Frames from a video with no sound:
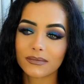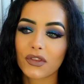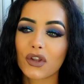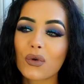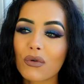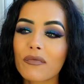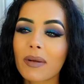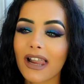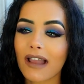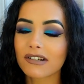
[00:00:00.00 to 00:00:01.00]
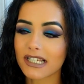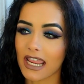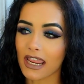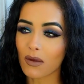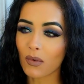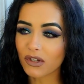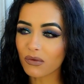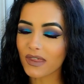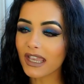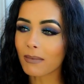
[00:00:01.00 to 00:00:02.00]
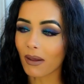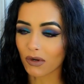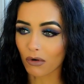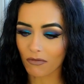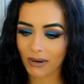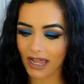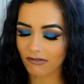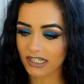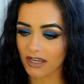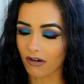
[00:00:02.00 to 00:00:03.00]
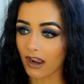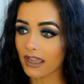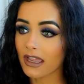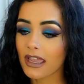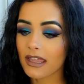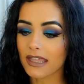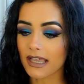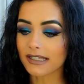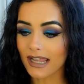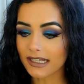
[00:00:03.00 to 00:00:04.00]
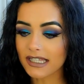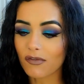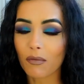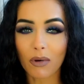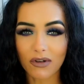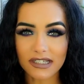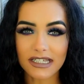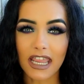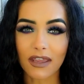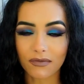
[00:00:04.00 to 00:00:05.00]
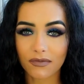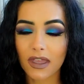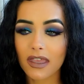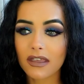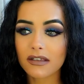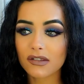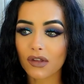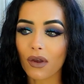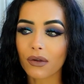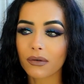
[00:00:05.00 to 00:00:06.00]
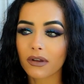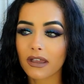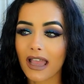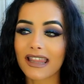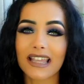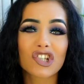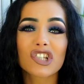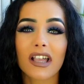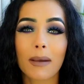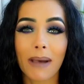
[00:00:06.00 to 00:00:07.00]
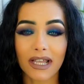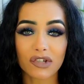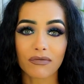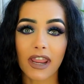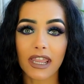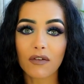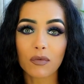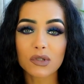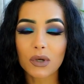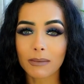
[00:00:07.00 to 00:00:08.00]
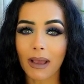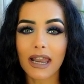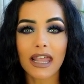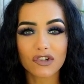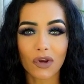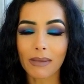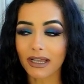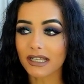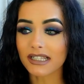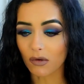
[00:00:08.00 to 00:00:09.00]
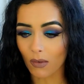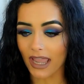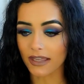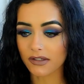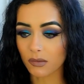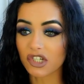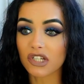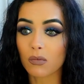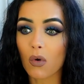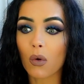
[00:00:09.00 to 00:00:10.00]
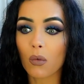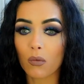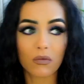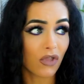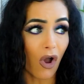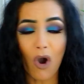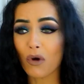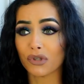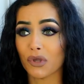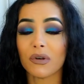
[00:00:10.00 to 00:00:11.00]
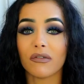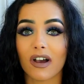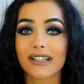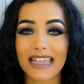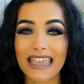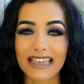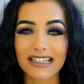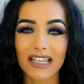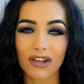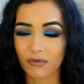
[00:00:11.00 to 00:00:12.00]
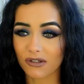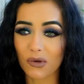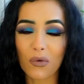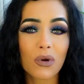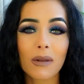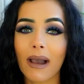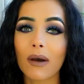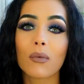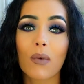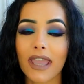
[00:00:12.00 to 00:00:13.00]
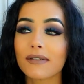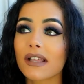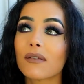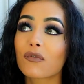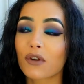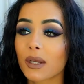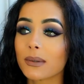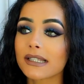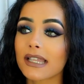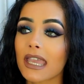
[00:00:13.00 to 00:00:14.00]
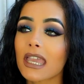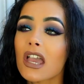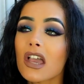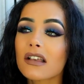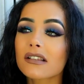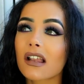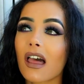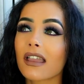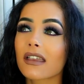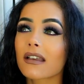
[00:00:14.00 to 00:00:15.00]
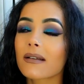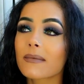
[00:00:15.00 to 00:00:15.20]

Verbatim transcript: the law of polarity, when you think about the law of polarity, right, there's negative and positive. So, and that's just like a battery. If we're talking about electromagnetic waves, which is what the whole universe is, it's all about waves and frequency. So, like,